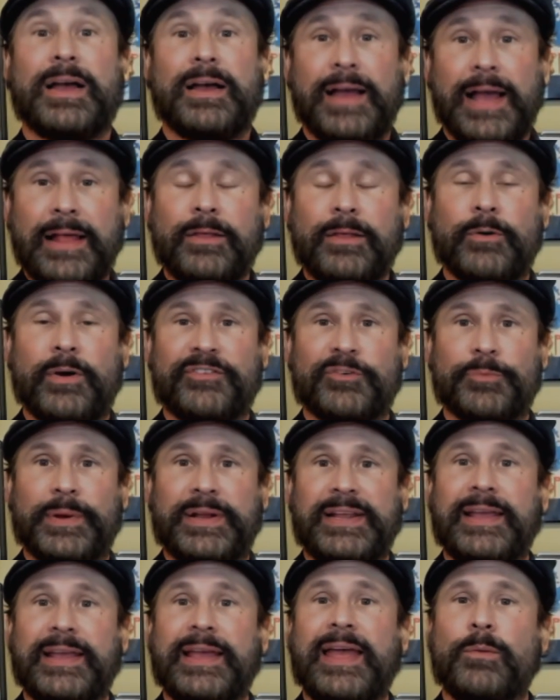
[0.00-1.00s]
Hello,
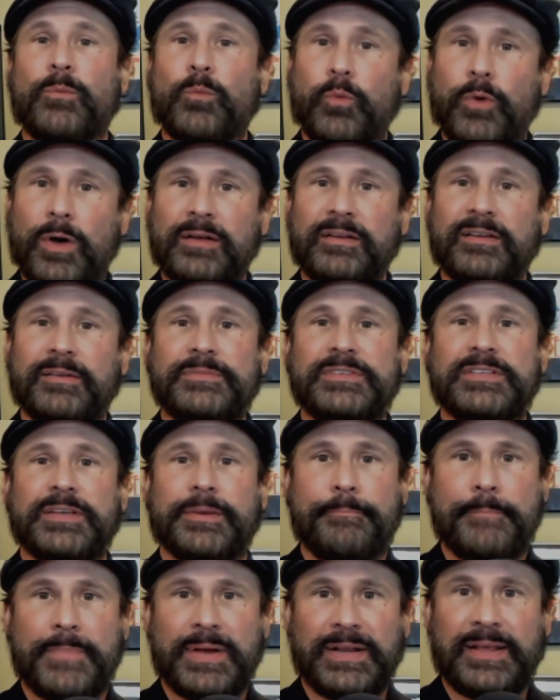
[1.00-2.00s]
everybody, and welcome to
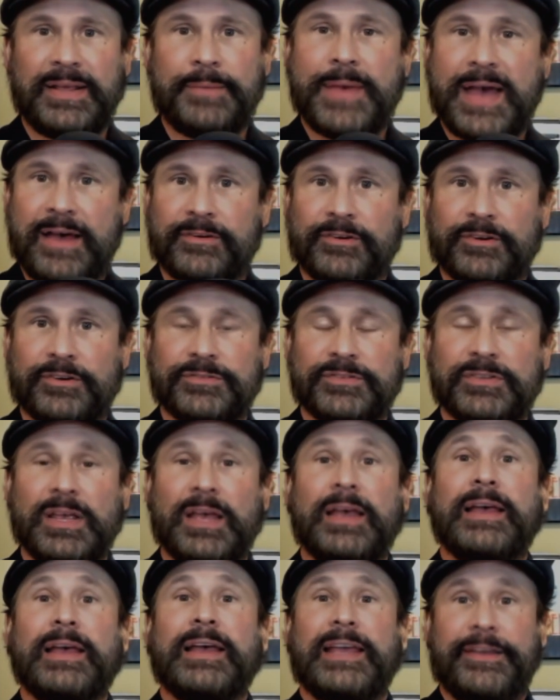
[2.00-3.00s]
Money Matters.
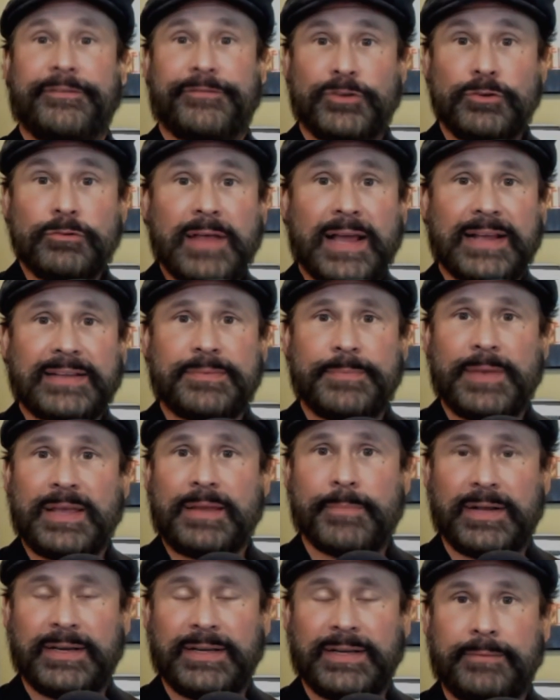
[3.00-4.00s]
If you like to make
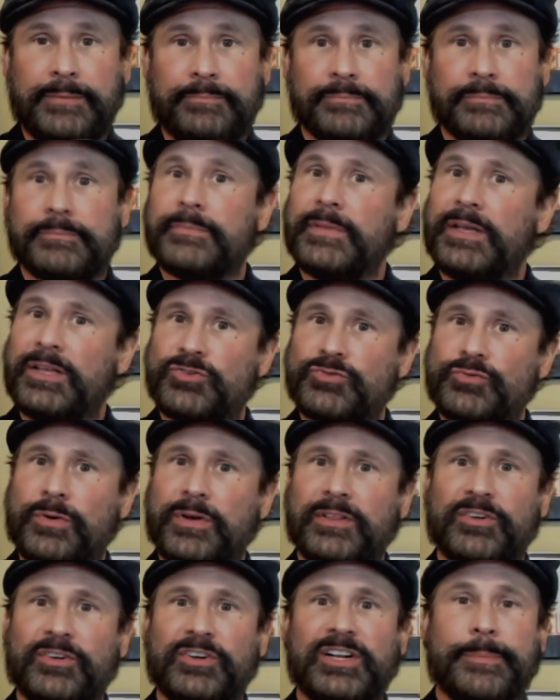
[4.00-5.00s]
money,
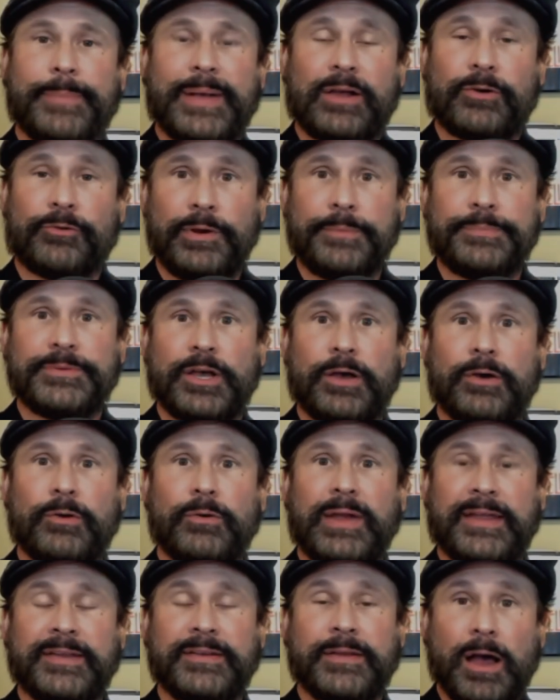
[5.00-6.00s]
enjoy learning about crypto
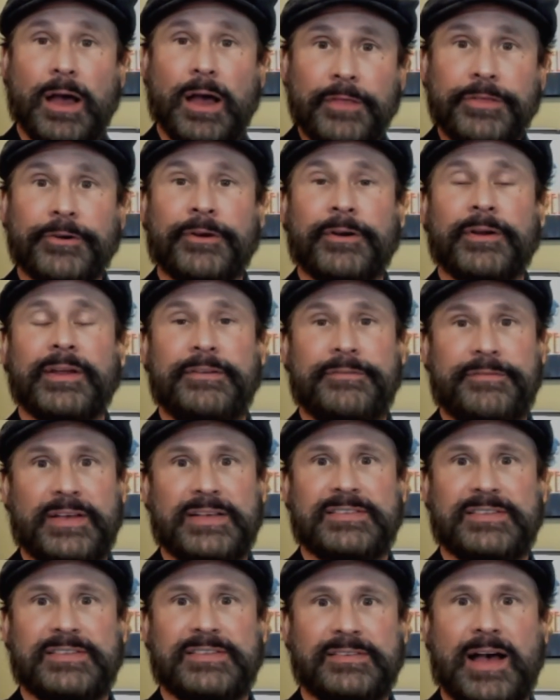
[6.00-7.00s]
and other
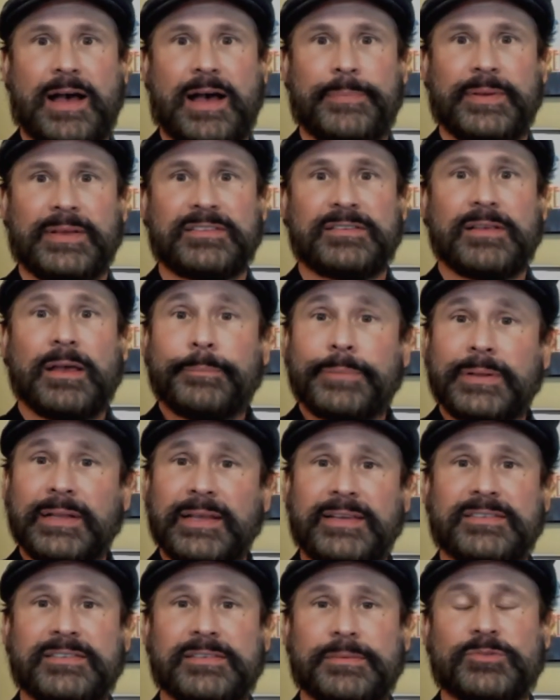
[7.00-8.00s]
investing topics,
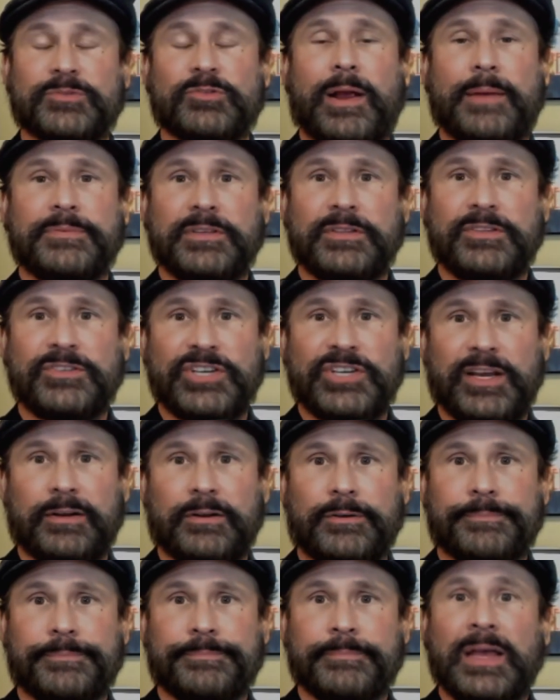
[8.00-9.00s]
please subscribe to the
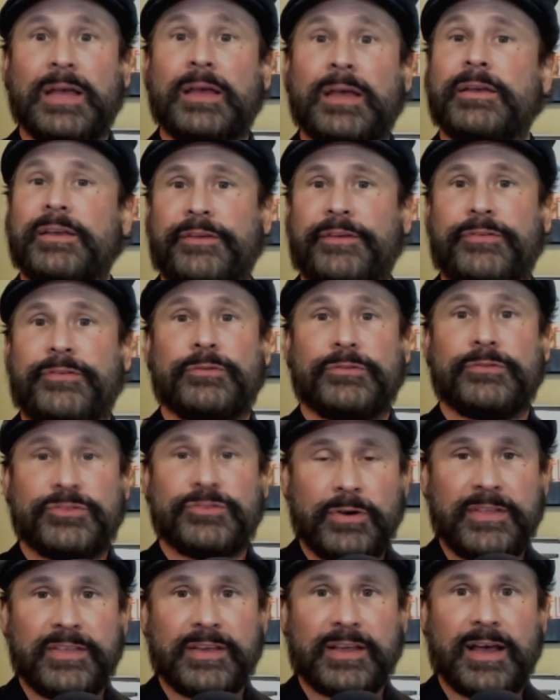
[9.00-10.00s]
channel. If you
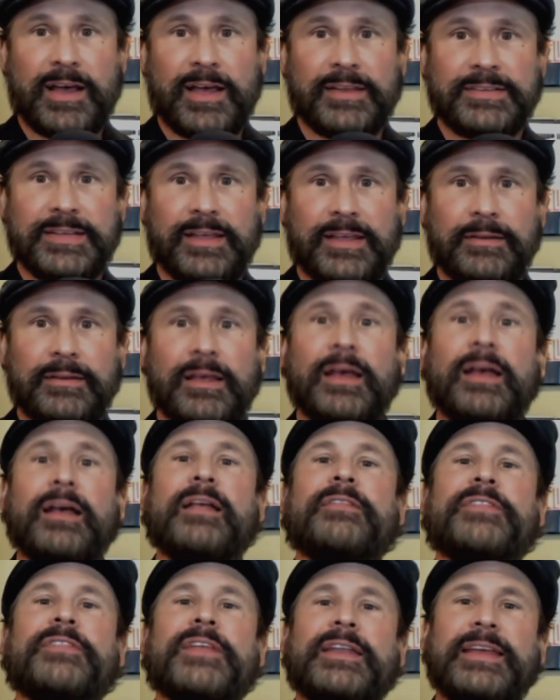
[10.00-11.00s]
enjoy the content,
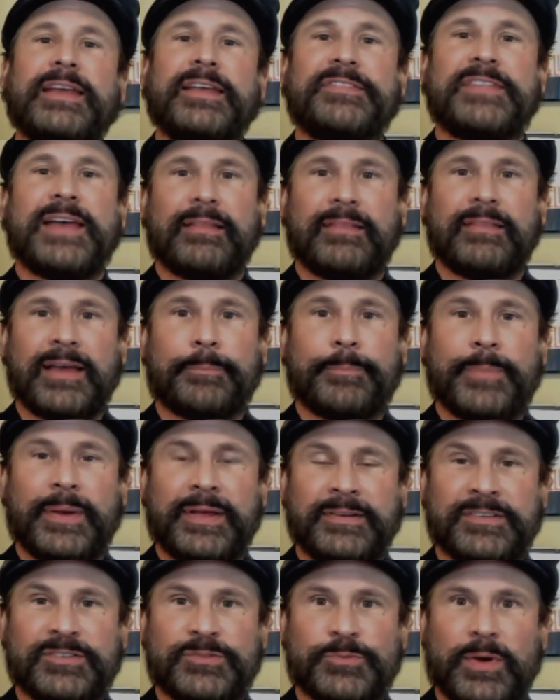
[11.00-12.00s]
then hit that like
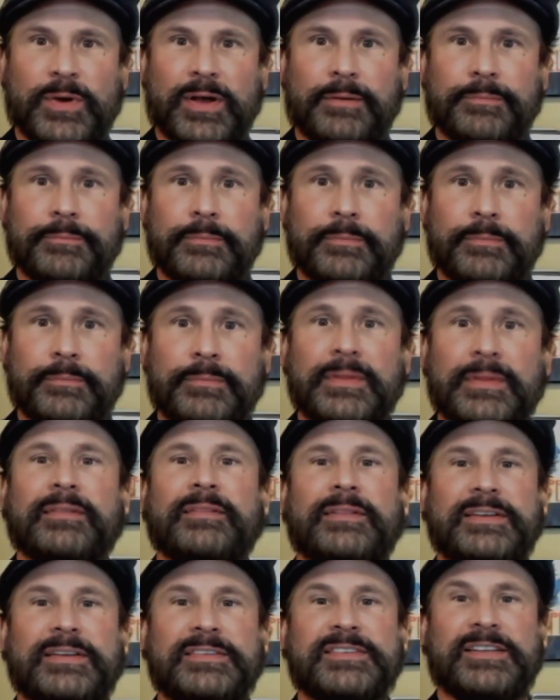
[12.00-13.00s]
button as well.
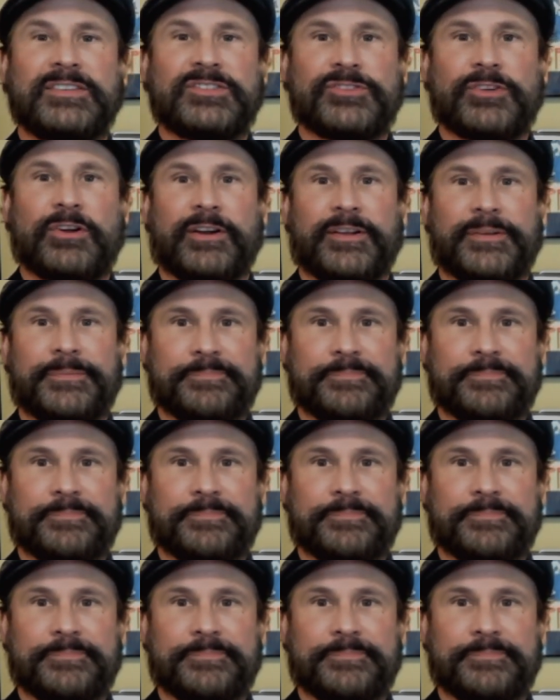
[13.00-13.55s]
Let's get started.